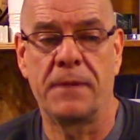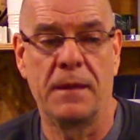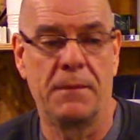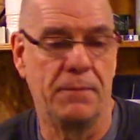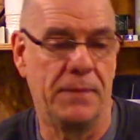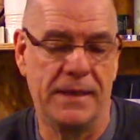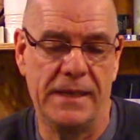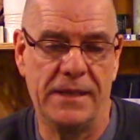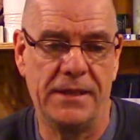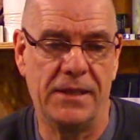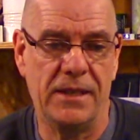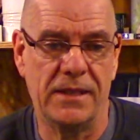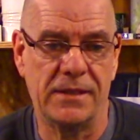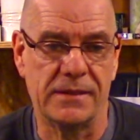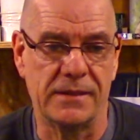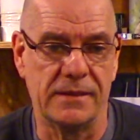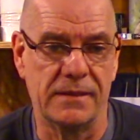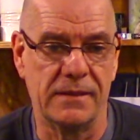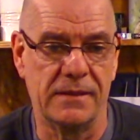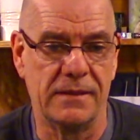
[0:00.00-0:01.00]
But it
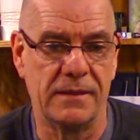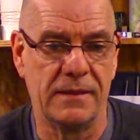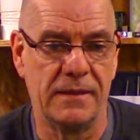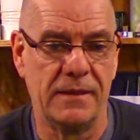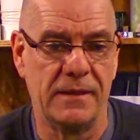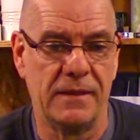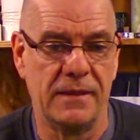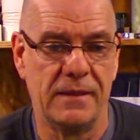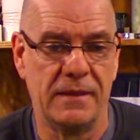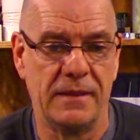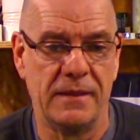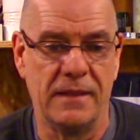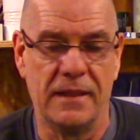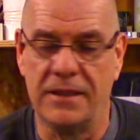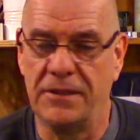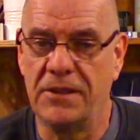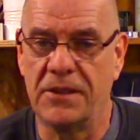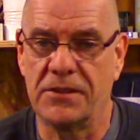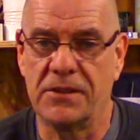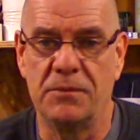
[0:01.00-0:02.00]
doesn't. It
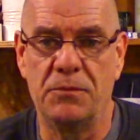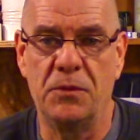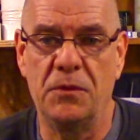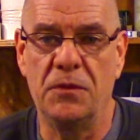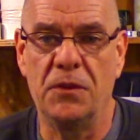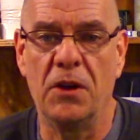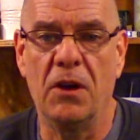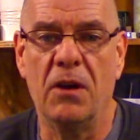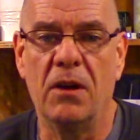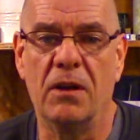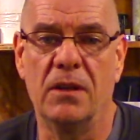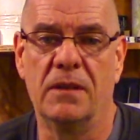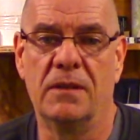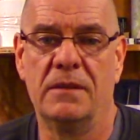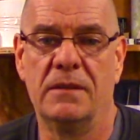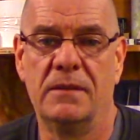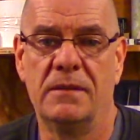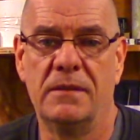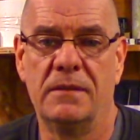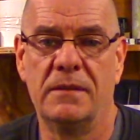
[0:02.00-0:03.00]
doesn't move at all.
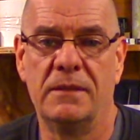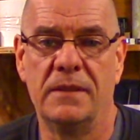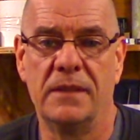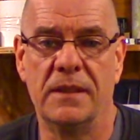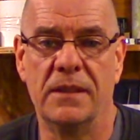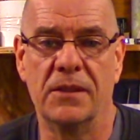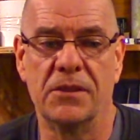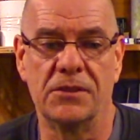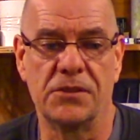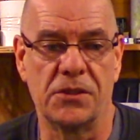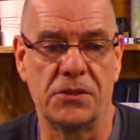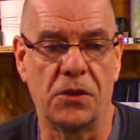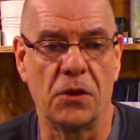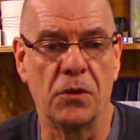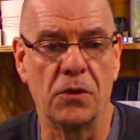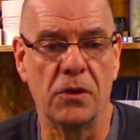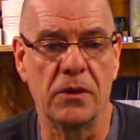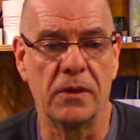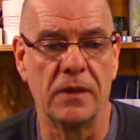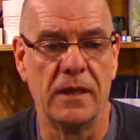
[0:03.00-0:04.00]
You know, it's a
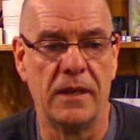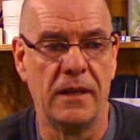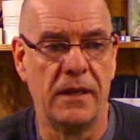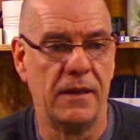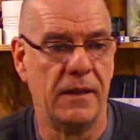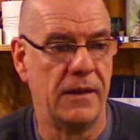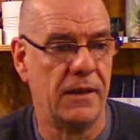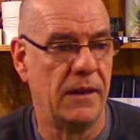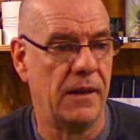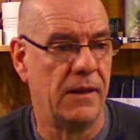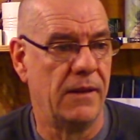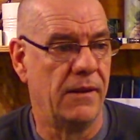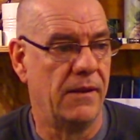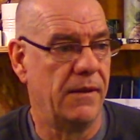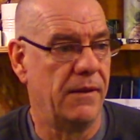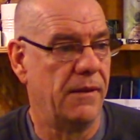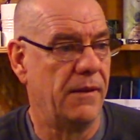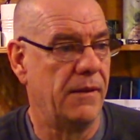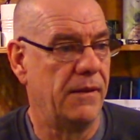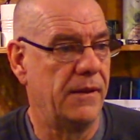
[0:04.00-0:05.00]
total,
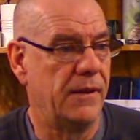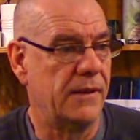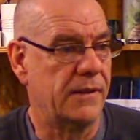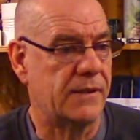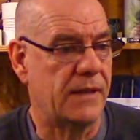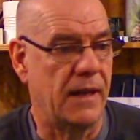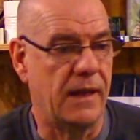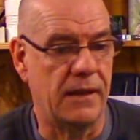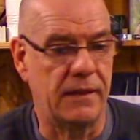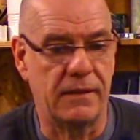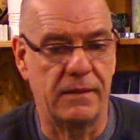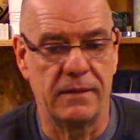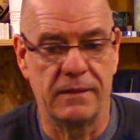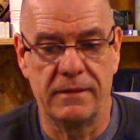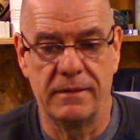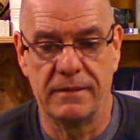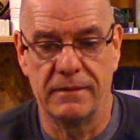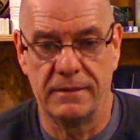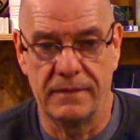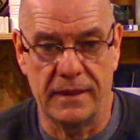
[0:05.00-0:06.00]
it's like
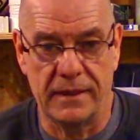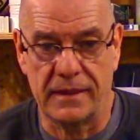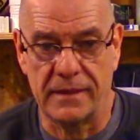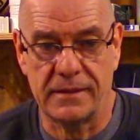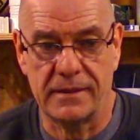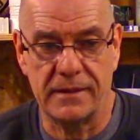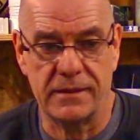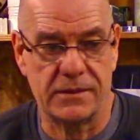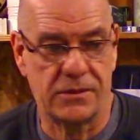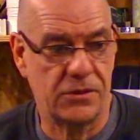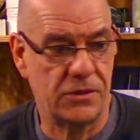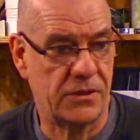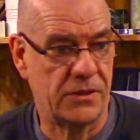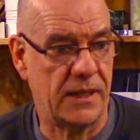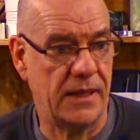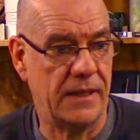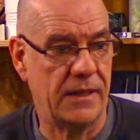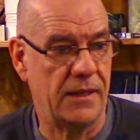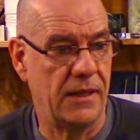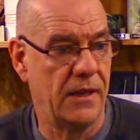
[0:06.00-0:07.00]
I say, it's just
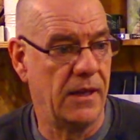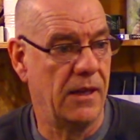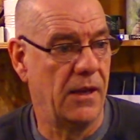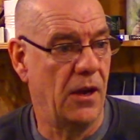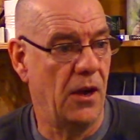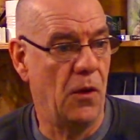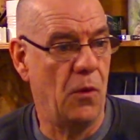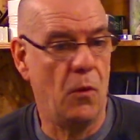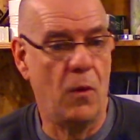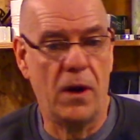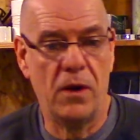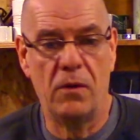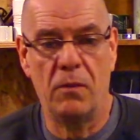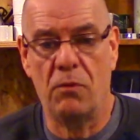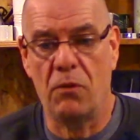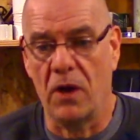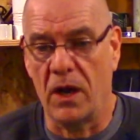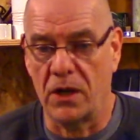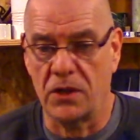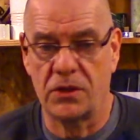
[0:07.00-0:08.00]
like a wire
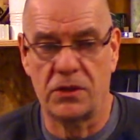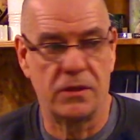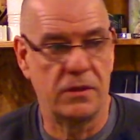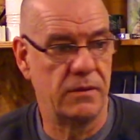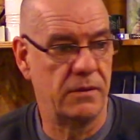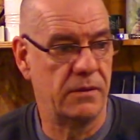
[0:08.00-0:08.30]
brush.